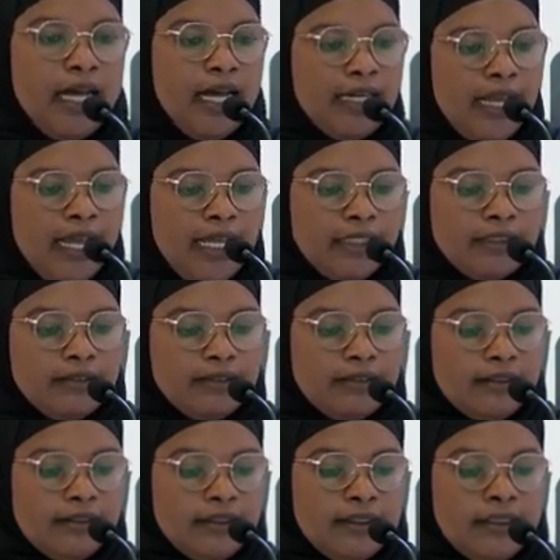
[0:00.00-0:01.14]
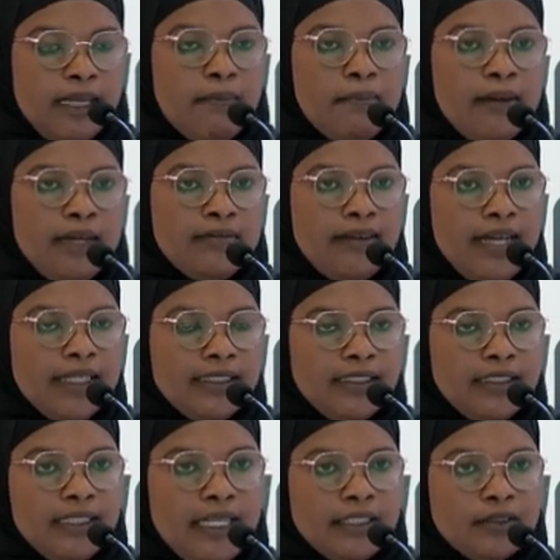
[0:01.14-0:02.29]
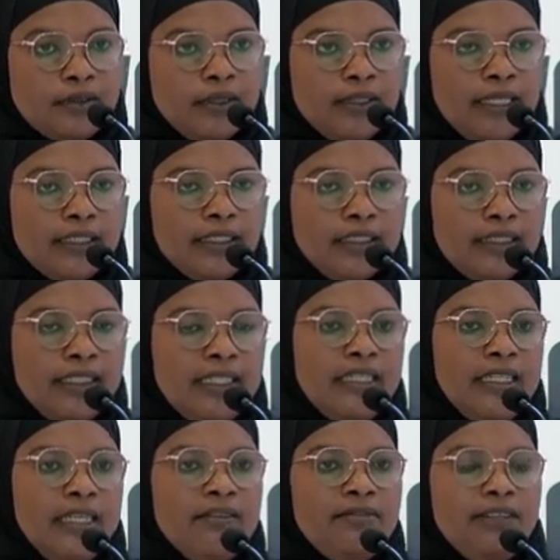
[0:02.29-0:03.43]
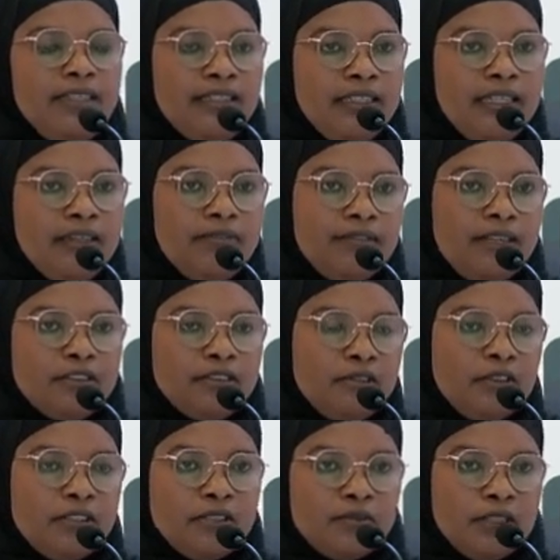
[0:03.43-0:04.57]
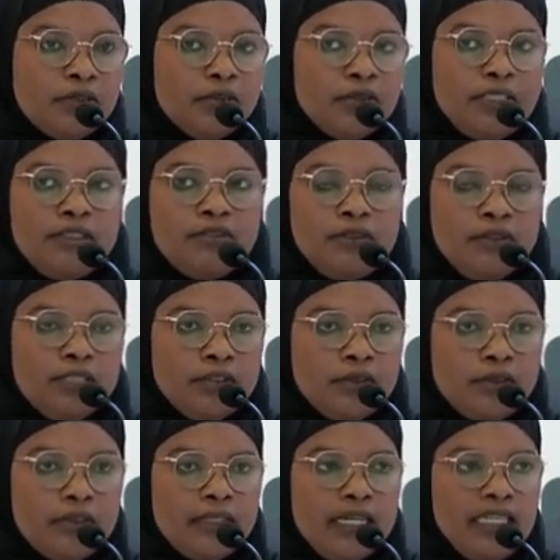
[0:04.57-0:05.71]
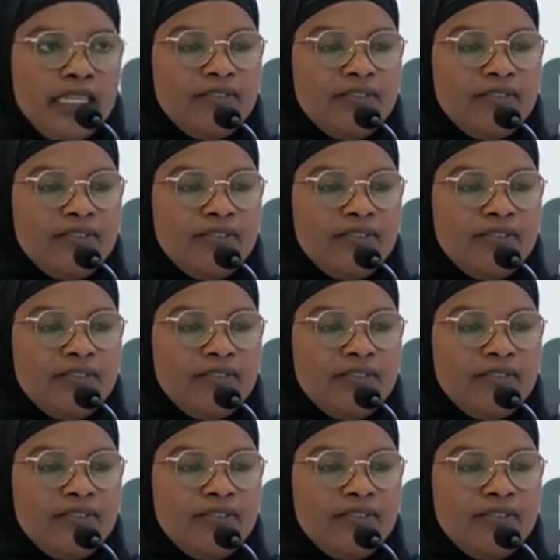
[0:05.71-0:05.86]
And I kept advising Gaston that even if councillors want to give you this contract,